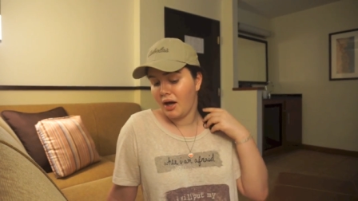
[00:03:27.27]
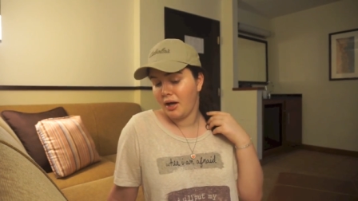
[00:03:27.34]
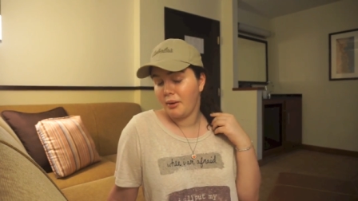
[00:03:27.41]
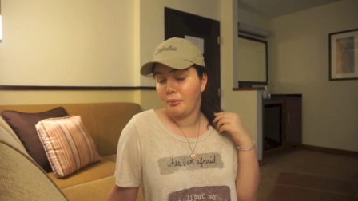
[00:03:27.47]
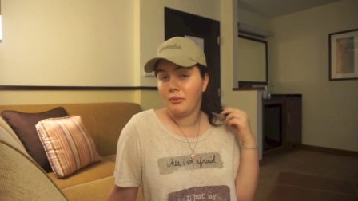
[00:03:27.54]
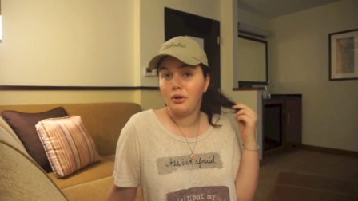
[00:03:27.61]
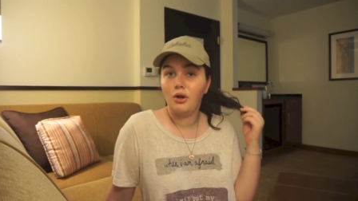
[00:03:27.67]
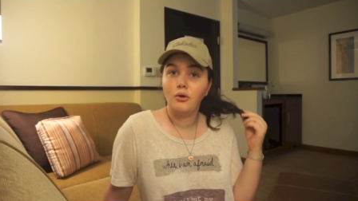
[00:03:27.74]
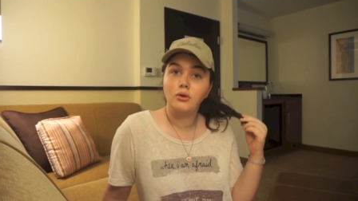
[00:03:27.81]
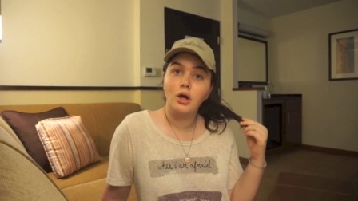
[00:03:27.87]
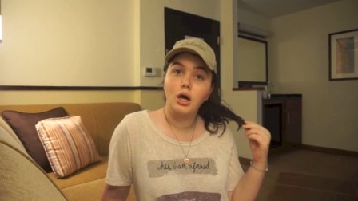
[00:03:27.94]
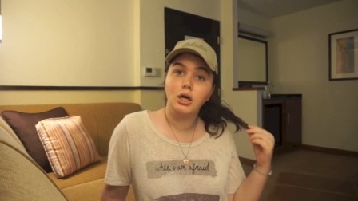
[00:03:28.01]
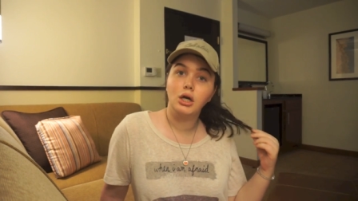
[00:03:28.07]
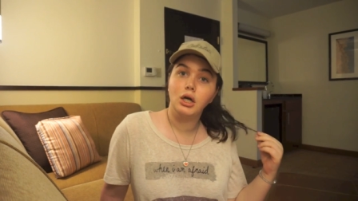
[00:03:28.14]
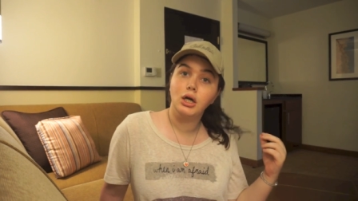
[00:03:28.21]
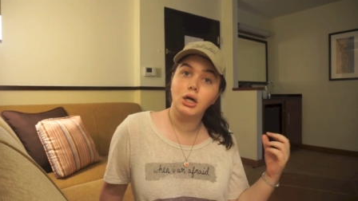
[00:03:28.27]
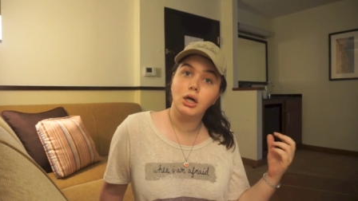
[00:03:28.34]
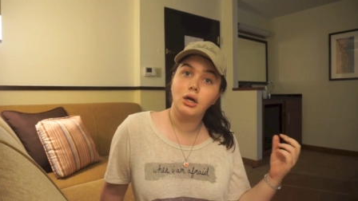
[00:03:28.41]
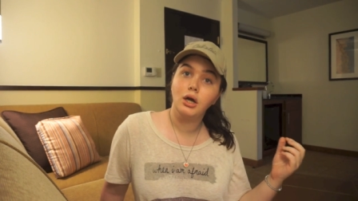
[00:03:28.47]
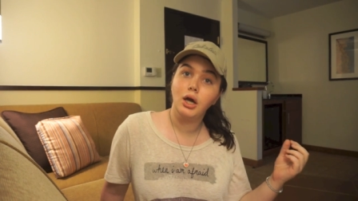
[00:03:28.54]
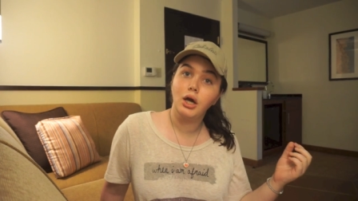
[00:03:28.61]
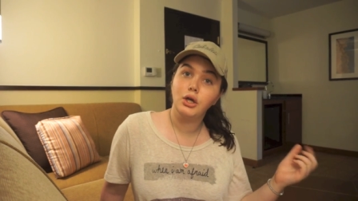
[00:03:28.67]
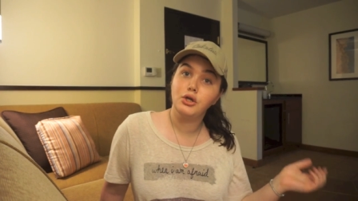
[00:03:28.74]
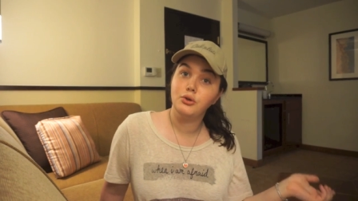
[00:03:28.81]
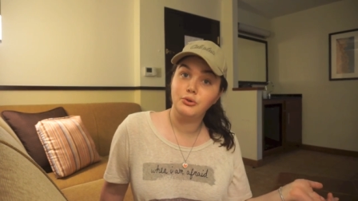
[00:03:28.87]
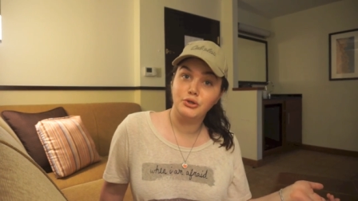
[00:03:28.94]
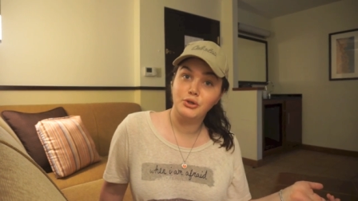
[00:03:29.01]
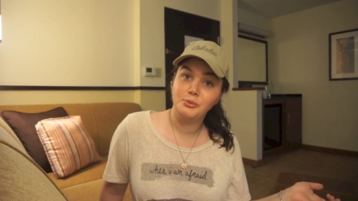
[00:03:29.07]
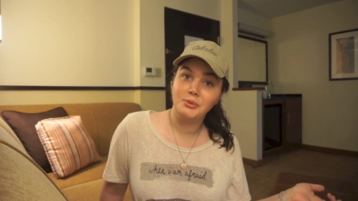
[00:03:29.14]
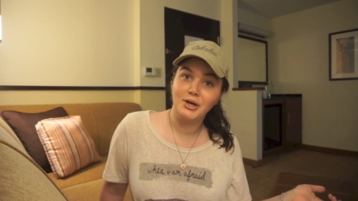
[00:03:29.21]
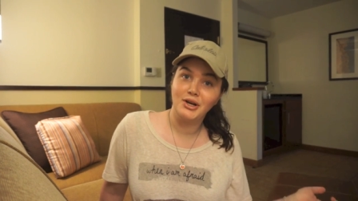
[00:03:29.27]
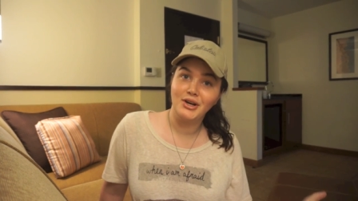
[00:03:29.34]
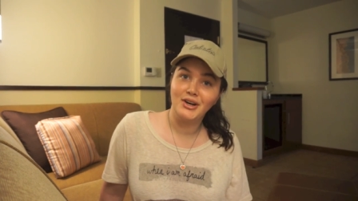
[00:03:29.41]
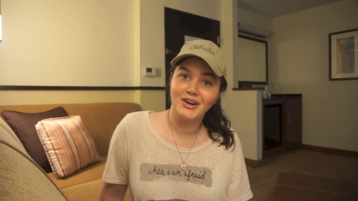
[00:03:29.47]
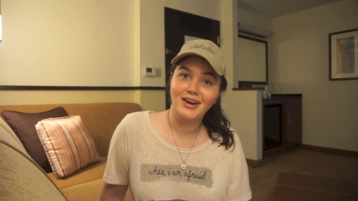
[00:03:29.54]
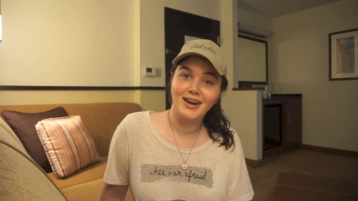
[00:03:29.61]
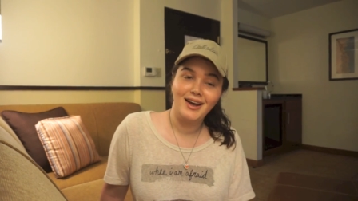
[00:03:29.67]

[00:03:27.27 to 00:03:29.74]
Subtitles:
I am no longer a YouTuber.